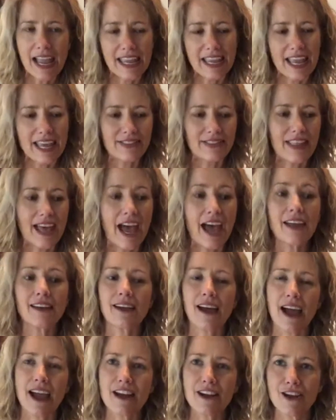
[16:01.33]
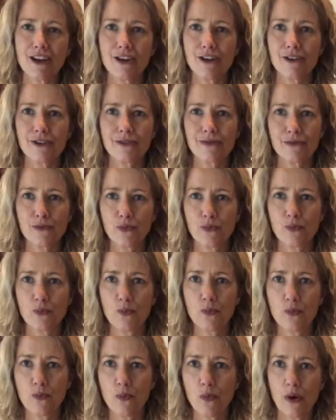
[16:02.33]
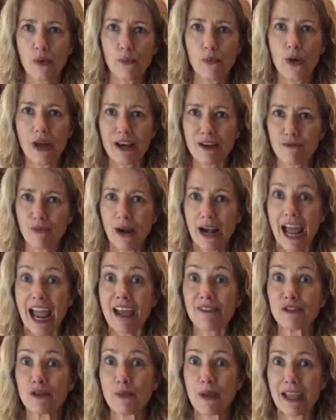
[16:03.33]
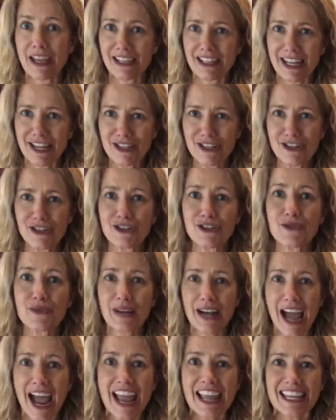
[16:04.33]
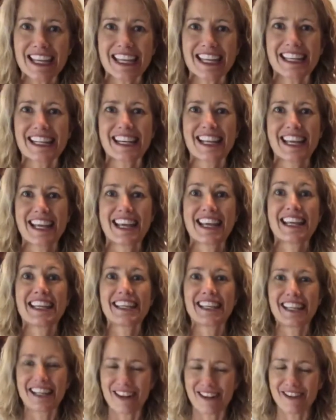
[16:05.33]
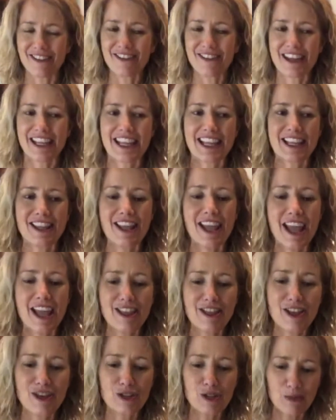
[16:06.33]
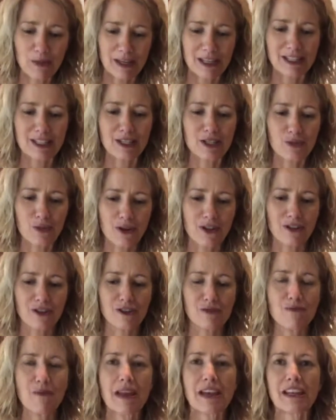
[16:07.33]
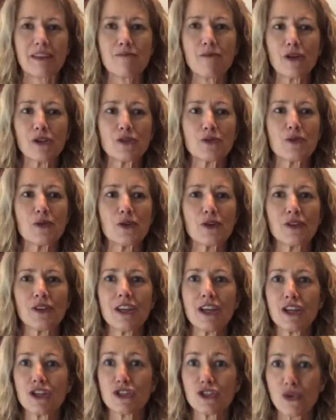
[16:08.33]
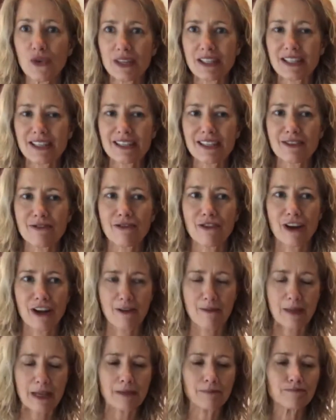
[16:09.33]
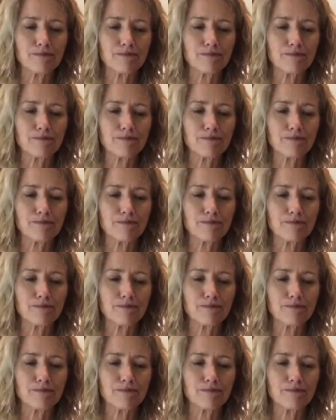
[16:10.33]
get that. I know what I have to pay attention to when I eat, in those places where there's multiple choices in front of me.